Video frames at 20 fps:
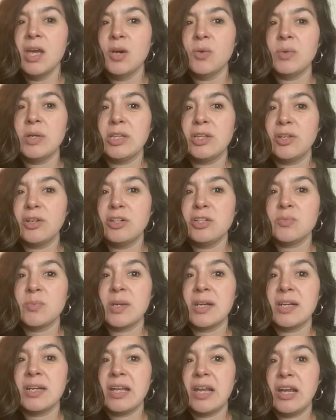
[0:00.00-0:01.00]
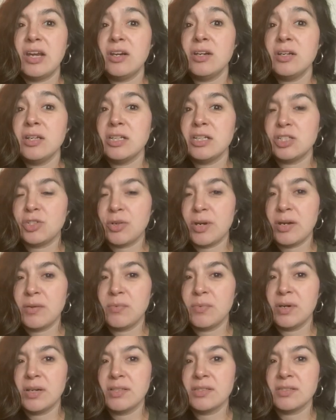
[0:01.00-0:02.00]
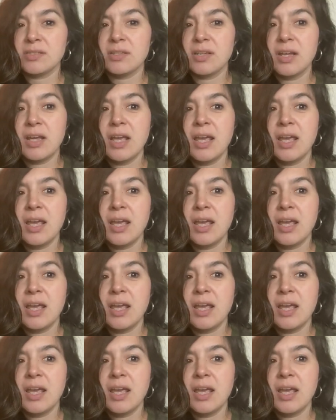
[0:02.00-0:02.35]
We learned what inherited trait was.